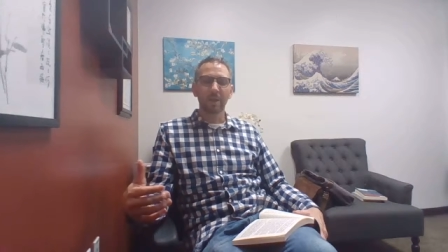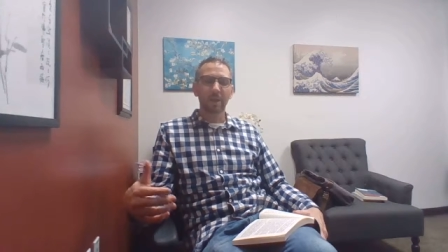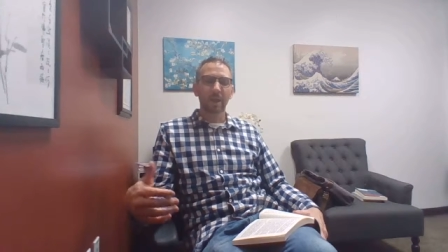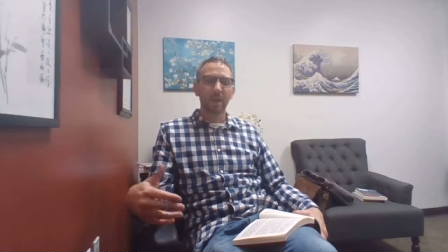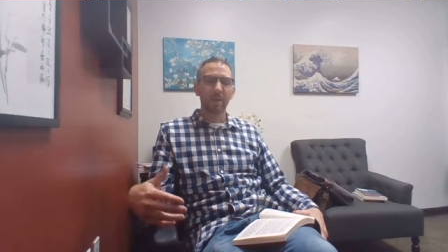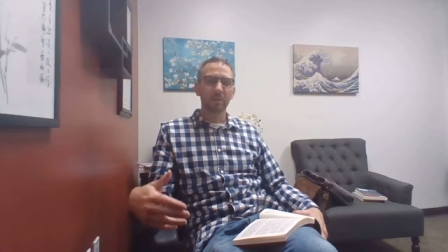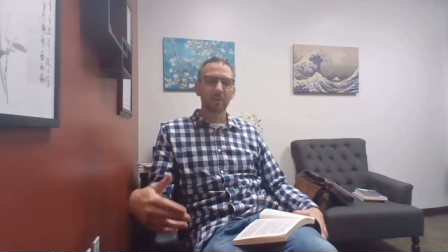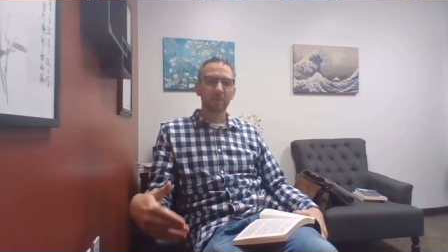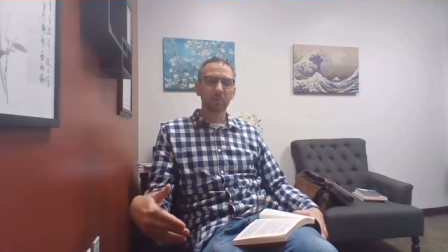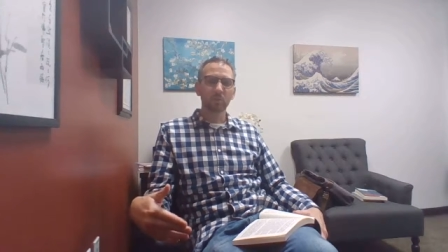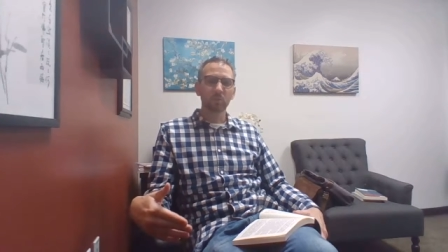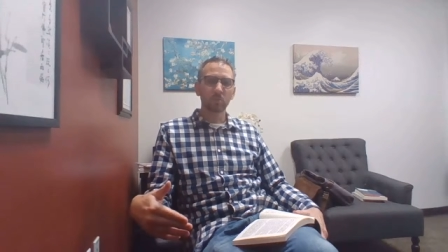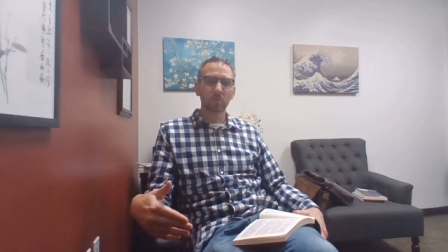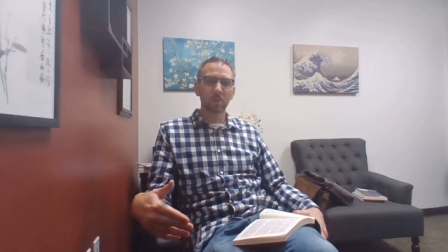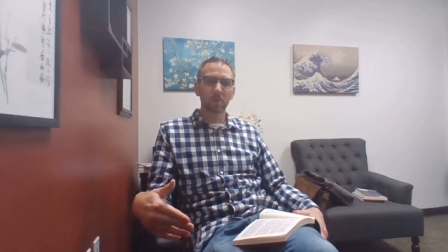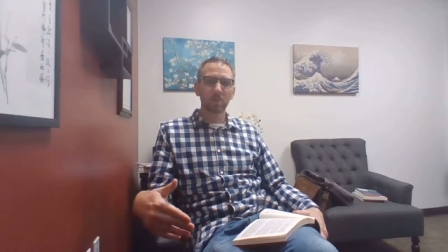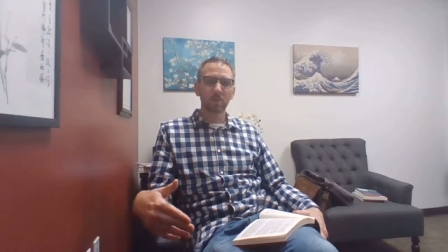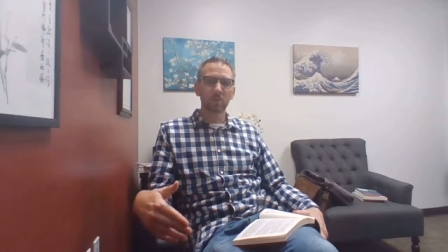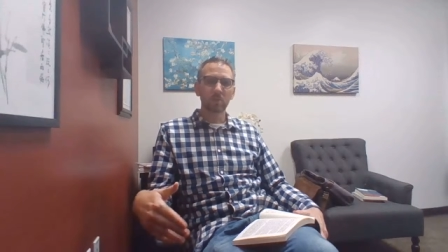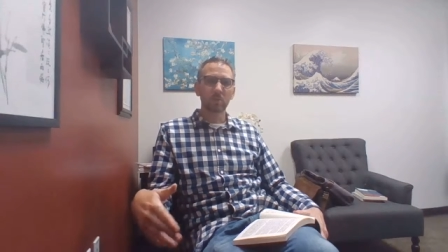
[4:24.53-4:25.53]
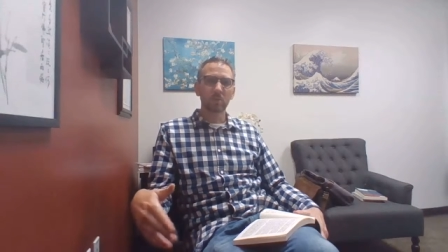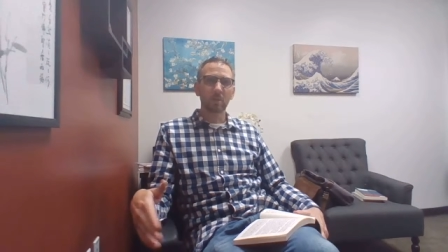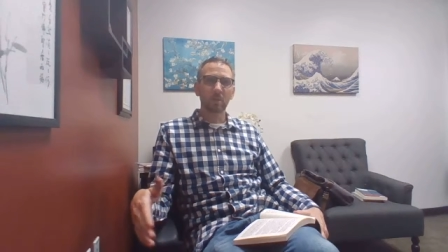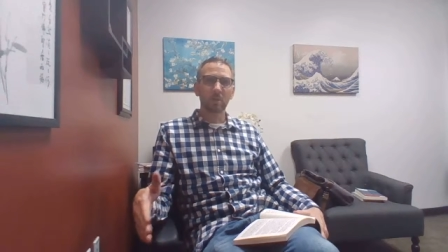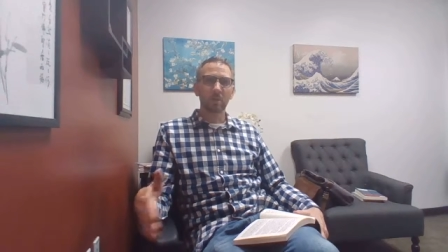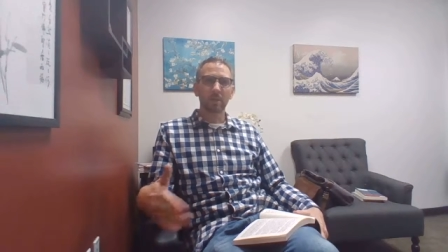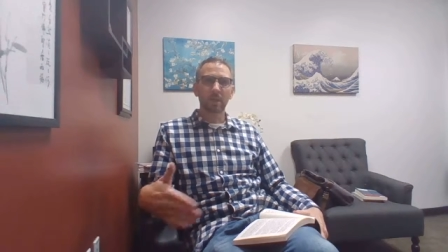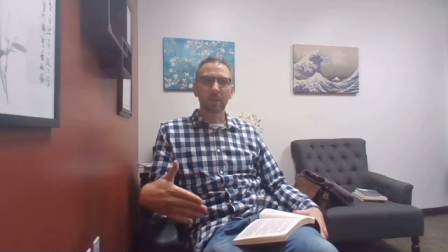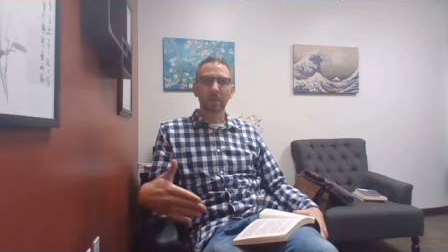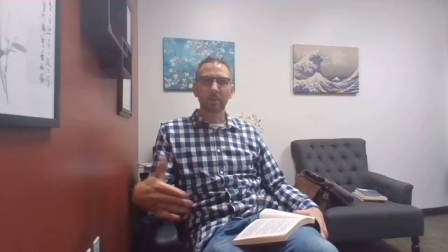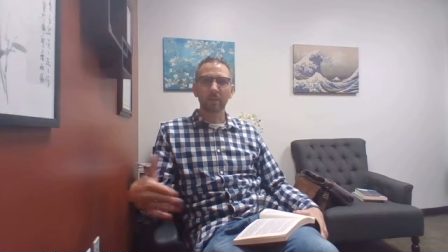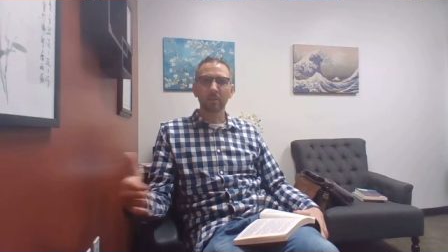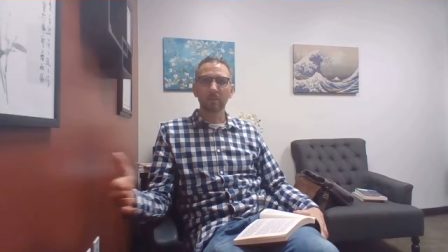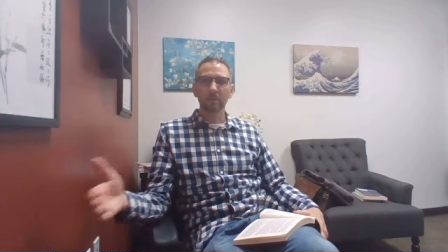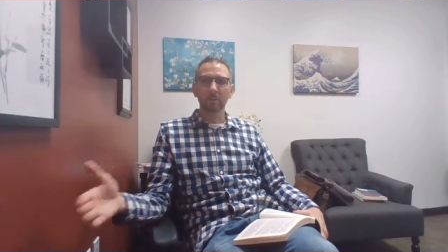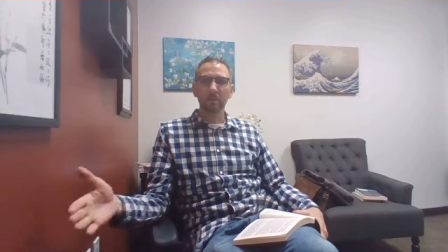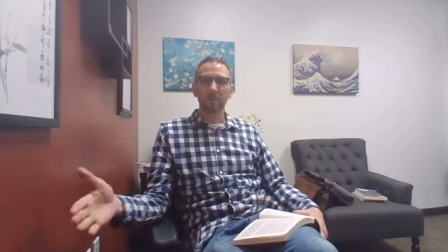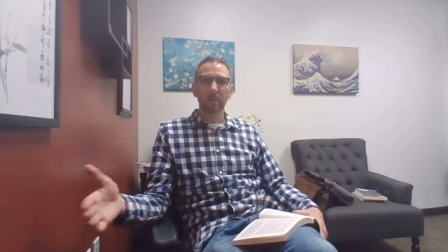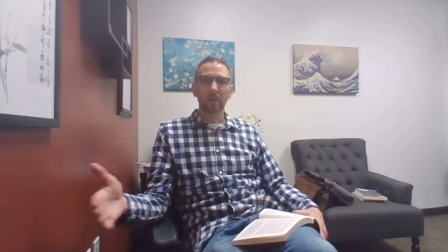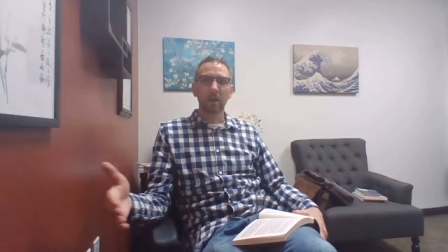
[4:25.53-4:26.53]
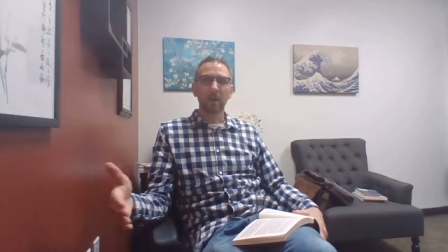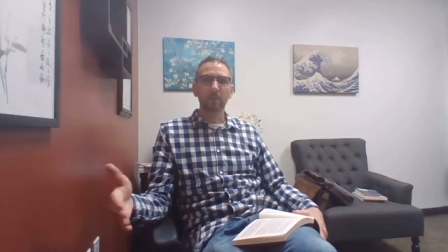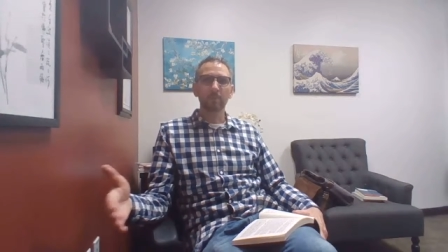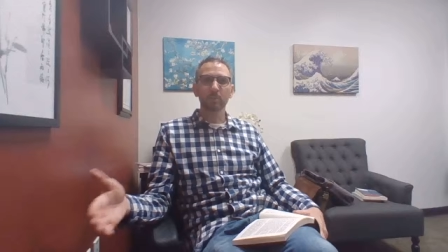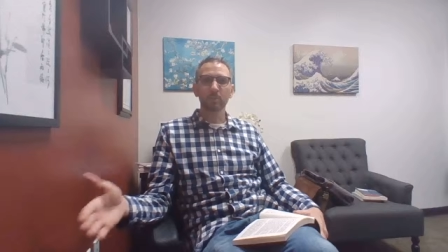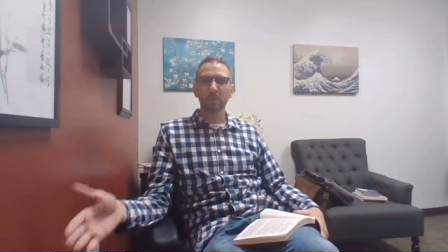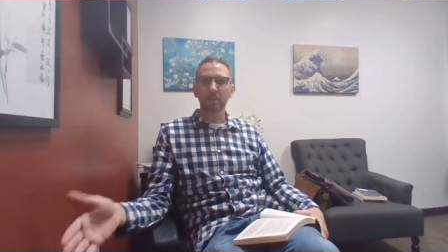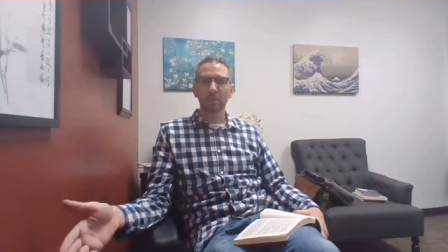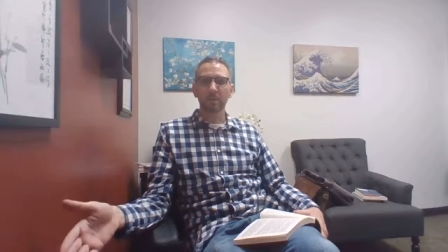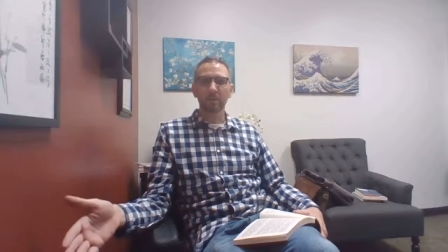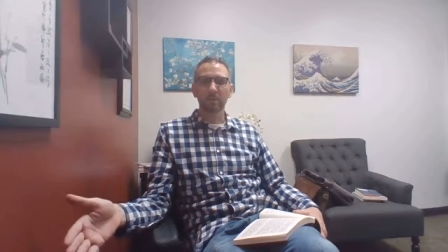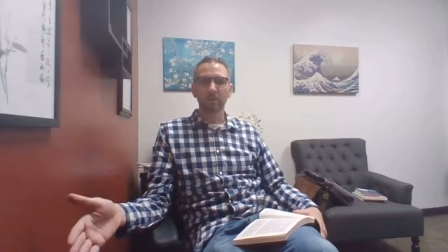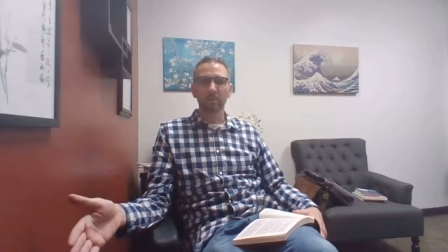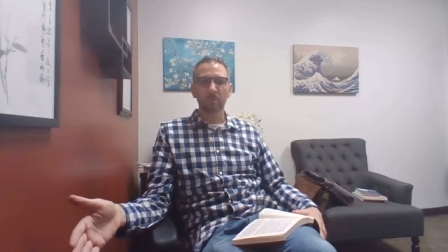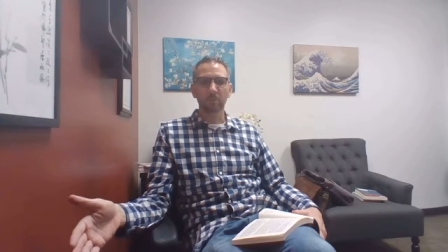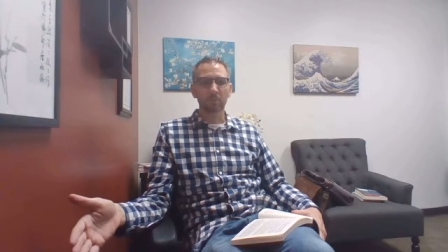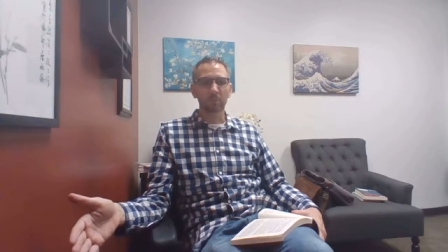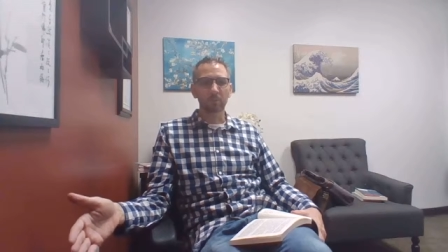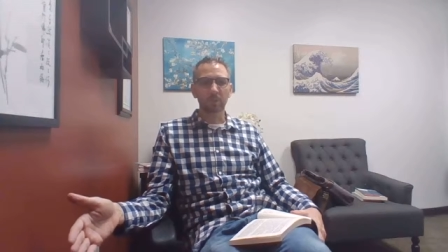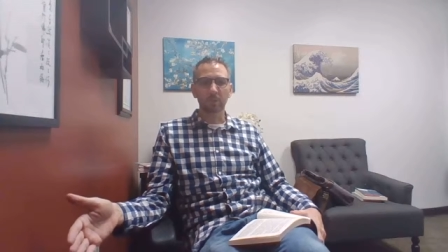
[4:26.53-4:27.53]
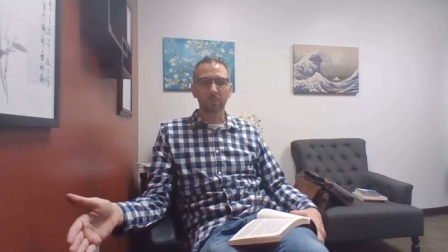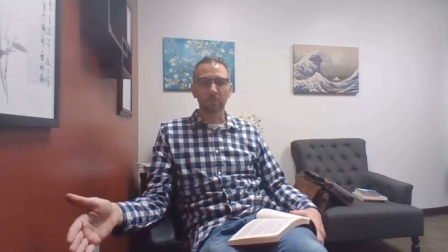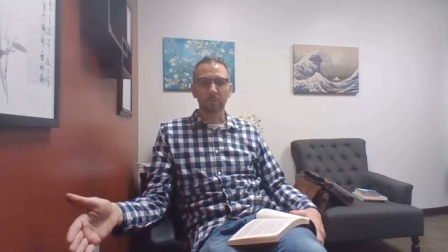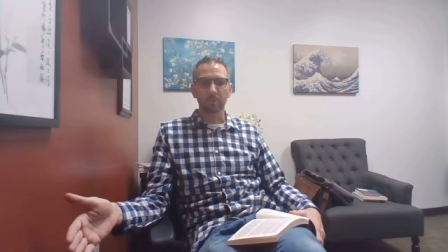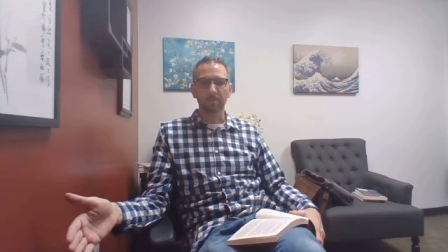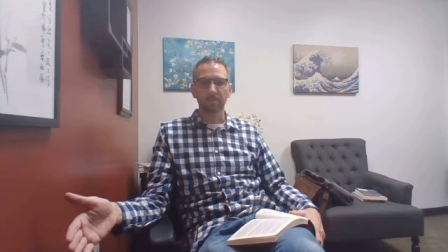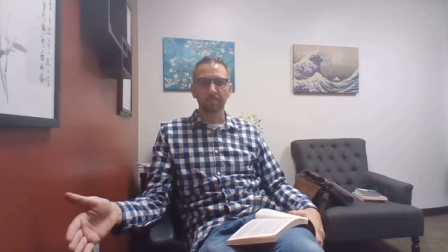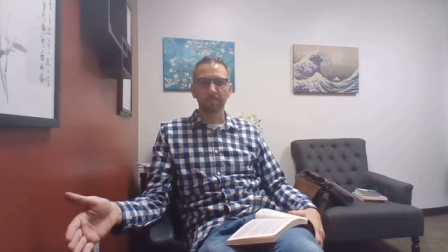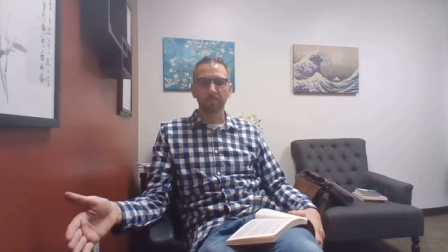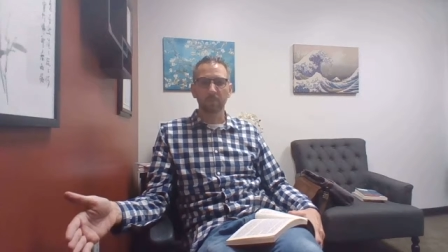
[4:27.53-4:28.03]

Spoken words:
And this is again the opposite end of the spectrum.